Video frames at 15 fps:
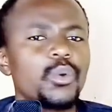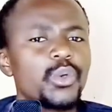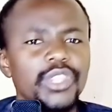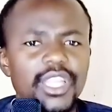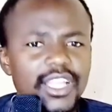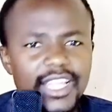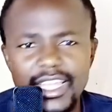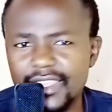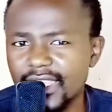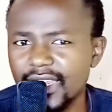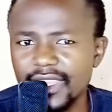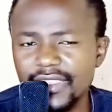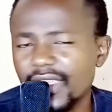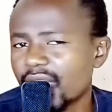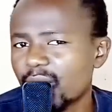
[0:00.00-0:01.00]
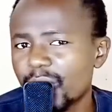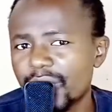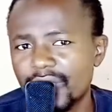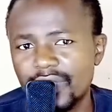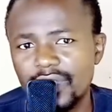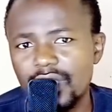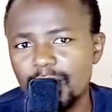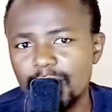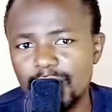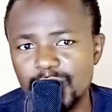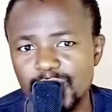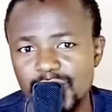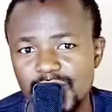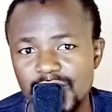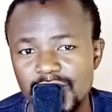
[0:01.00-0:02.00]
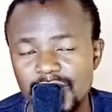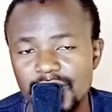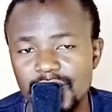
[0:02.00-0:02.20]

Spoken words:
we ta dlaya talent ya wena man twisisa